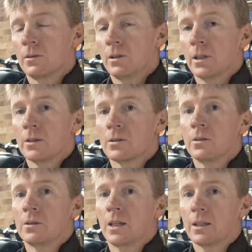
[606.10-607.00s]
you know, to
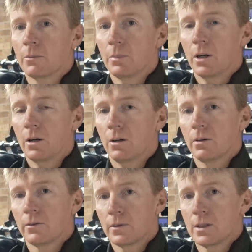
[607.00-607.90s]
decompile
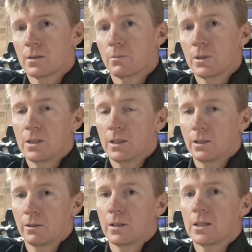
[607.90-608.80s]
this
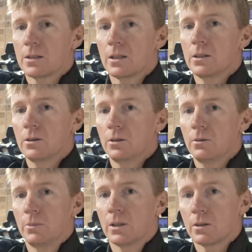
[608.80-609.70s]
particular ECU,
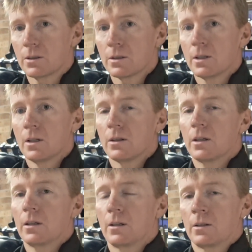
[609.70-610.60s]
because
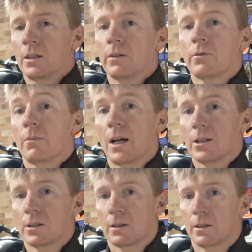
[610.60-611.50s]
the
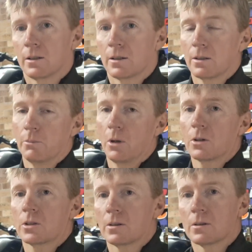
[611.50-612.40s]
information that the
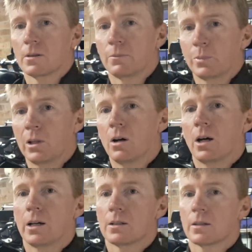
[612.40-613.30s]
Bosch
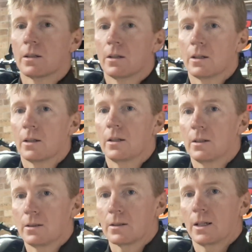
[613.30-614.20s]
supplies
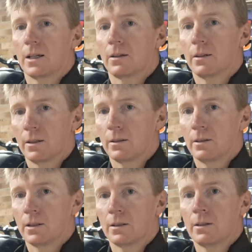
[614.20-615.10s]
is
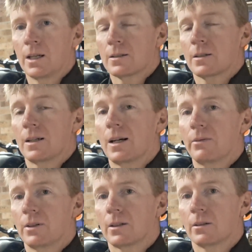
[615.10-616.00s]
next to
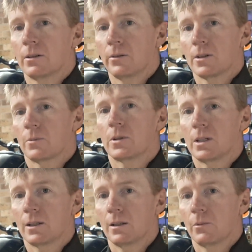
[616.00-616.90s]
nothing on this
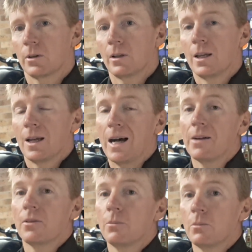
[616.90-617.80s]
particular model.
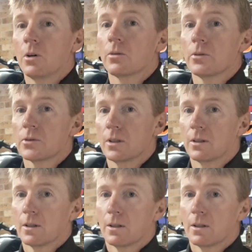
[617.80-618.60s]
Other models that